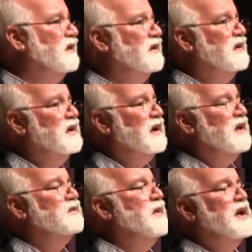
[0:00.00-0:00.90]
uh,
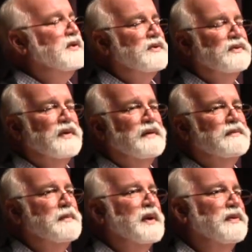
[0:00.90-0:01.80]
case managers, have
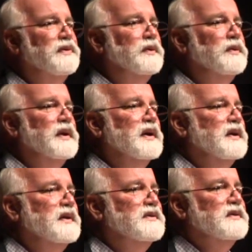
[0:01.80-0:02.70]
about 30
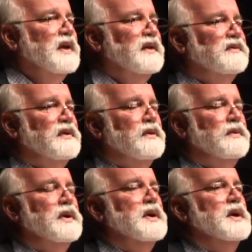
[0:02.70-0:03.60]
on each caseload.